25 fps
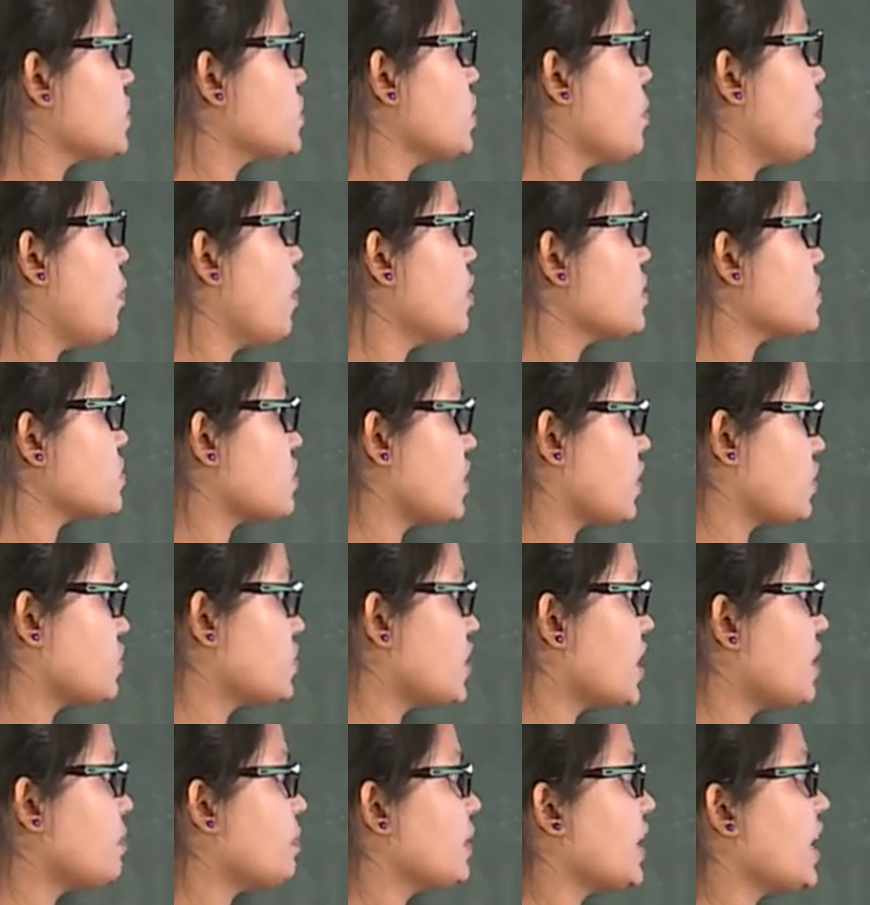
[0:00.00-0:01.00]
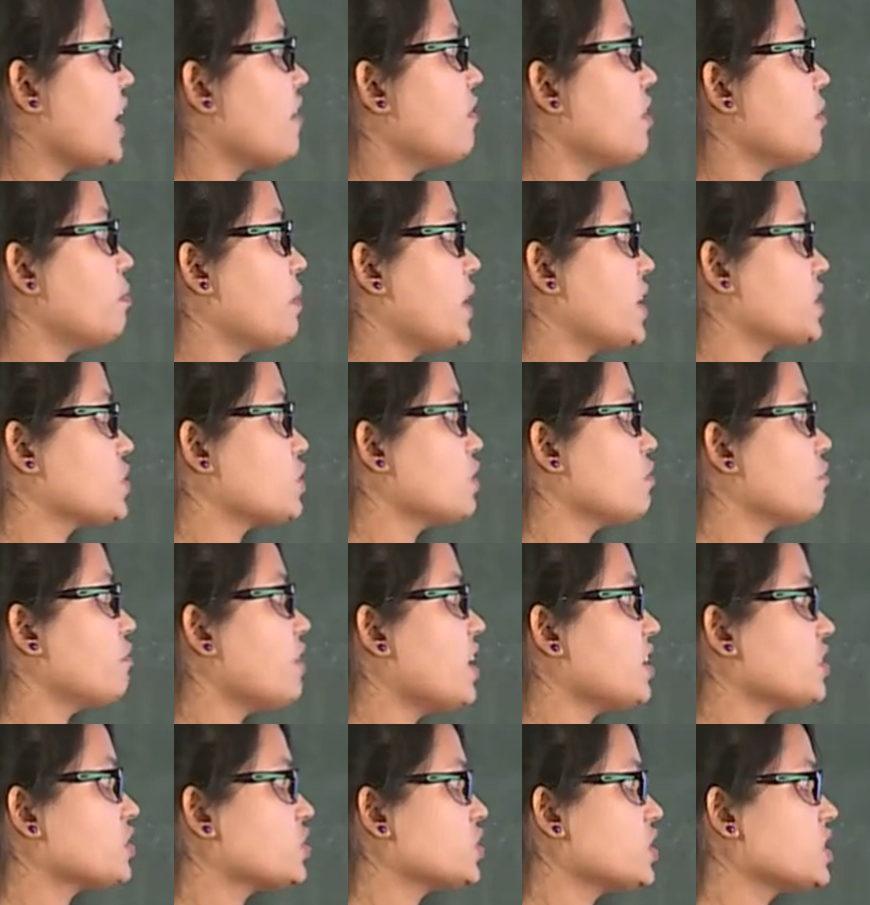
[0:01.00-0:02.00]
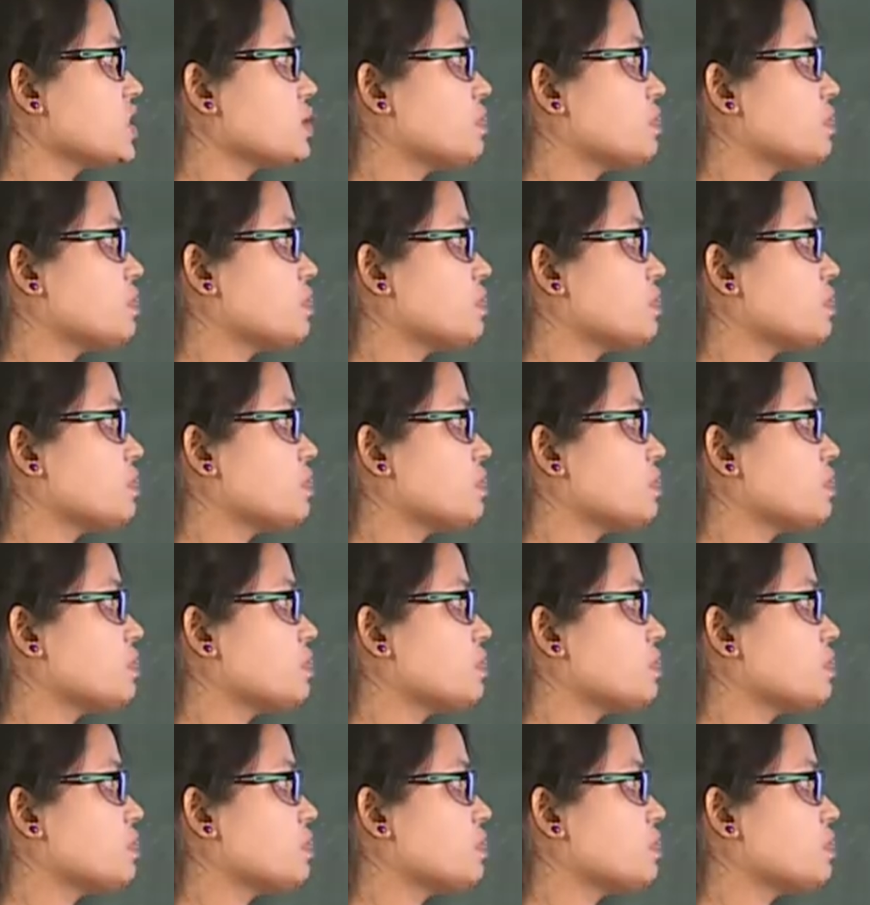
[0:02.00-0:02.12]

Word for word: upon structural behavior, based on functions,